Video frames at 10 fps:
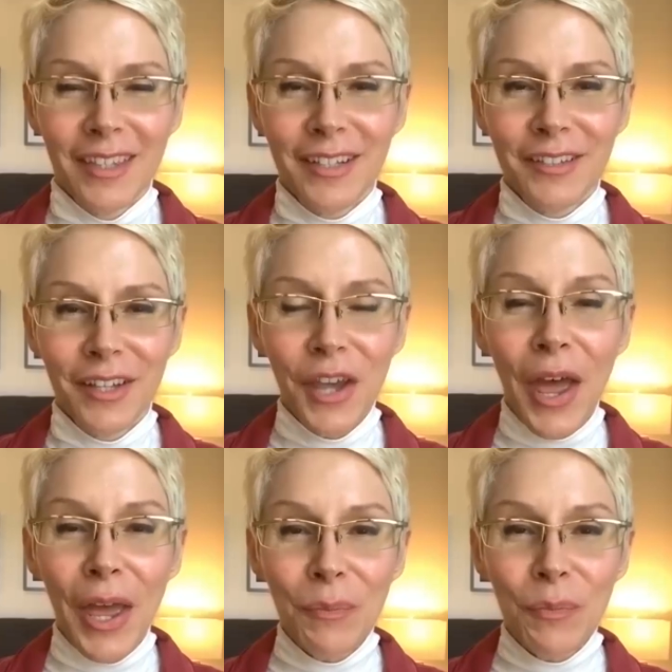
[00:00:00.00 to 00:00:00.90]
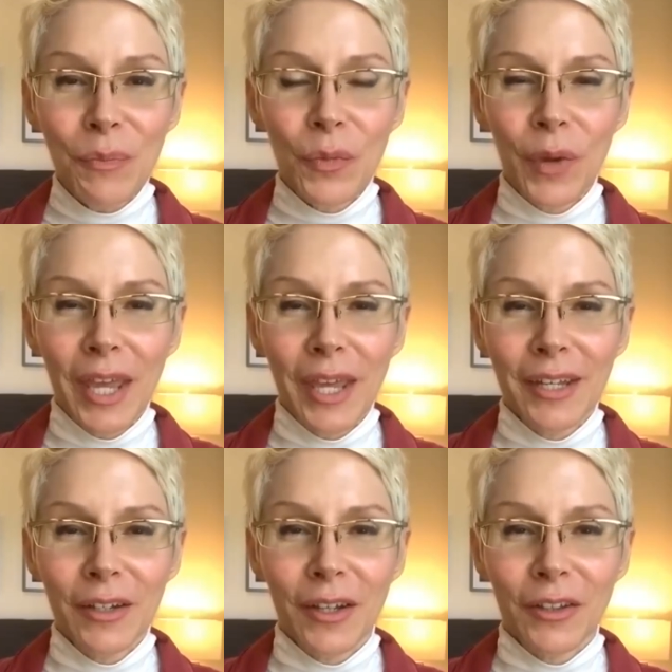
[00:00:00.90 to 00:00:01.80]
This is a time
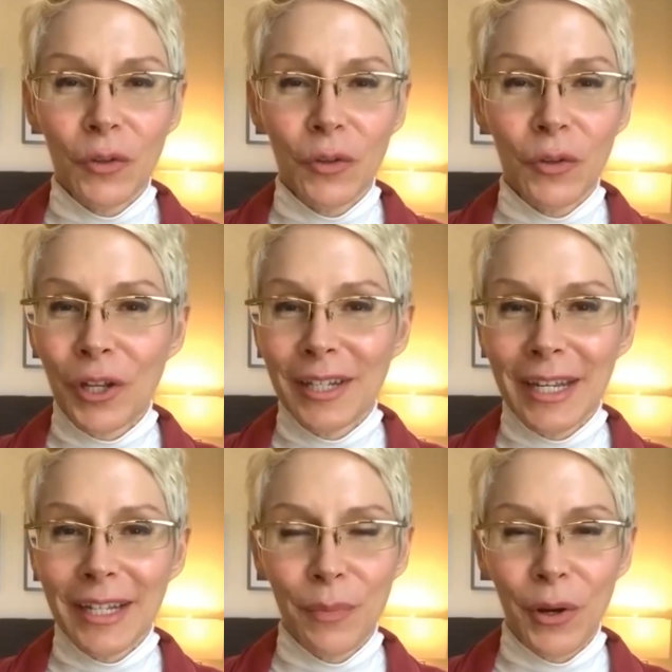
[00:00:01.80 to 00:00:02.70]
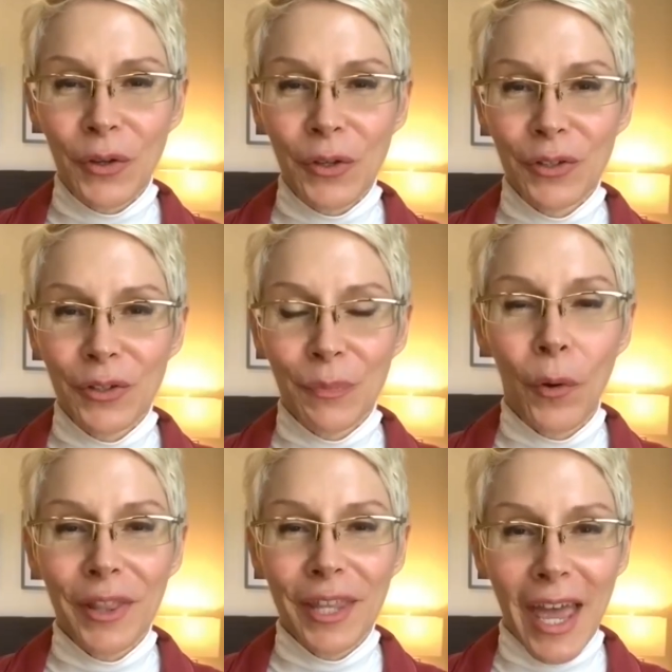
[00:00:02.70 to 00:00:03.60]
when the world needs miracles
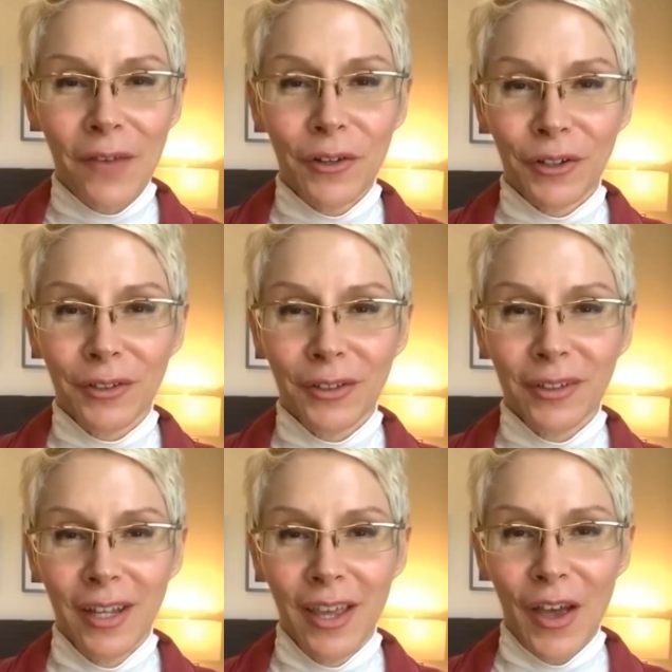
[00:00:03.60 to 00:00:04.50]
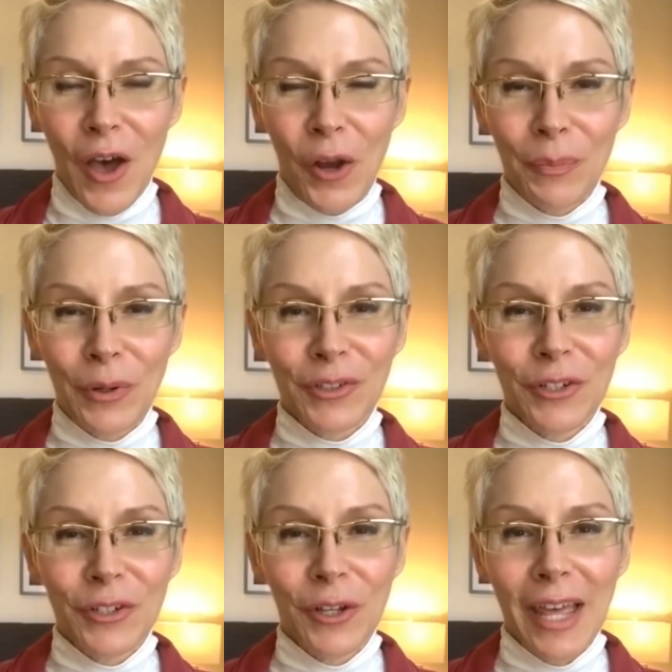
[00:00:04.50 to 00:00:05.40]
more than ever. On a
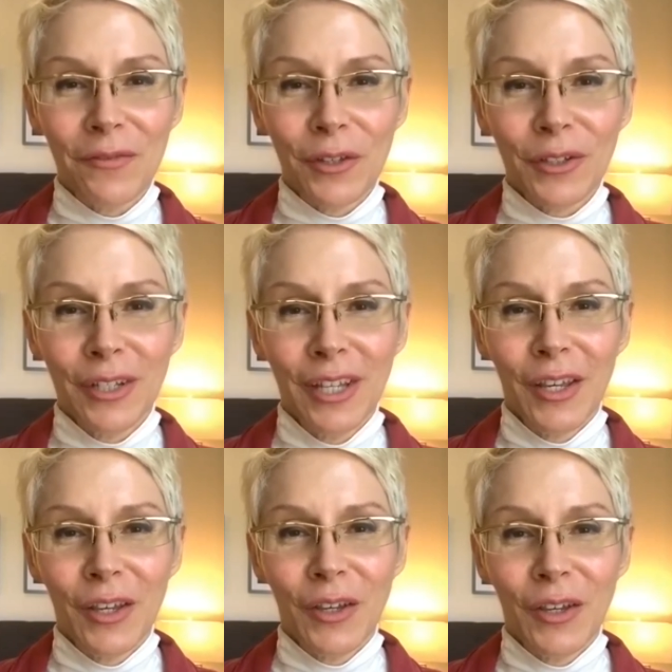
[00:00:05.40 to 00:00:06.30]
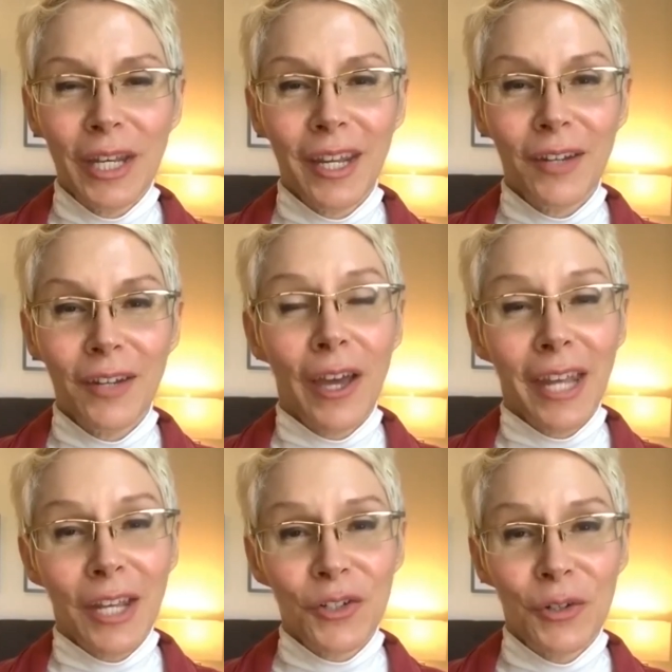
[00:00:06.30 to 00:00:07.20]
personal level, we need
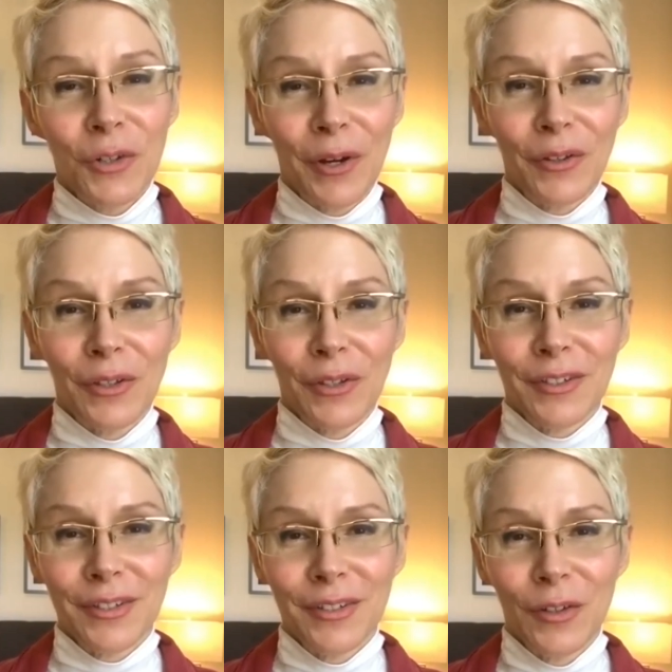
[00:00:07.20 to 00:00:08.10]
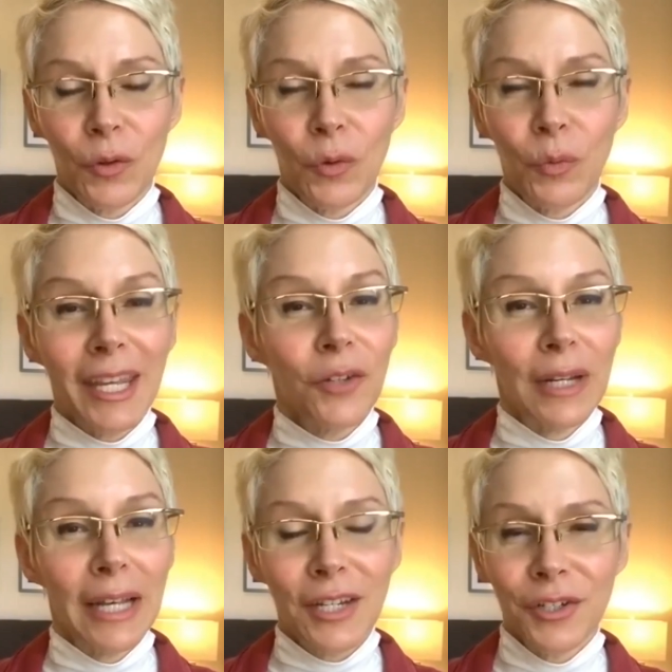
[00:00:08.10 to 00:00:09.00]
financial miracles. We
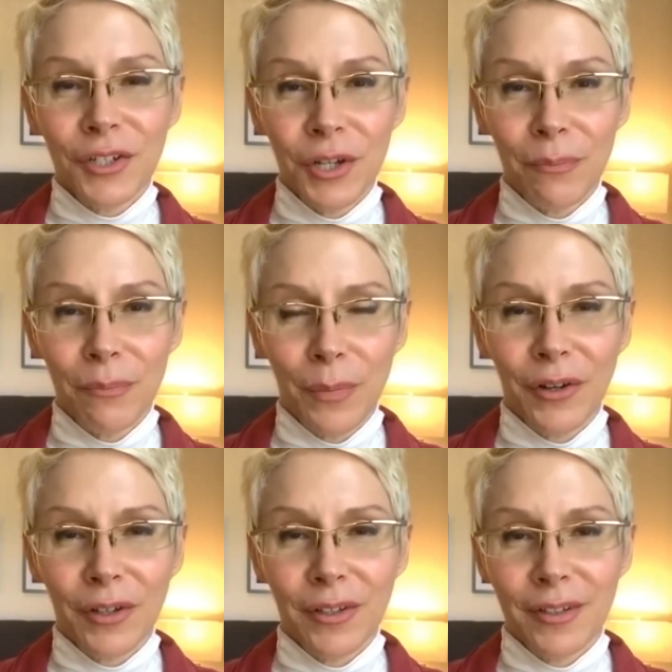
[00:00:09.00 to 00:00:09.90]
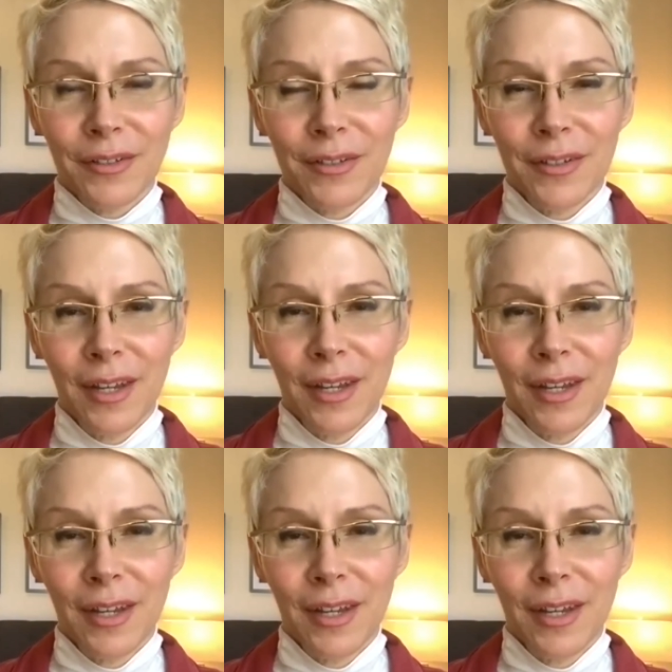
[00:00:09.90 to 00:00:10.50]
need relationship miracles.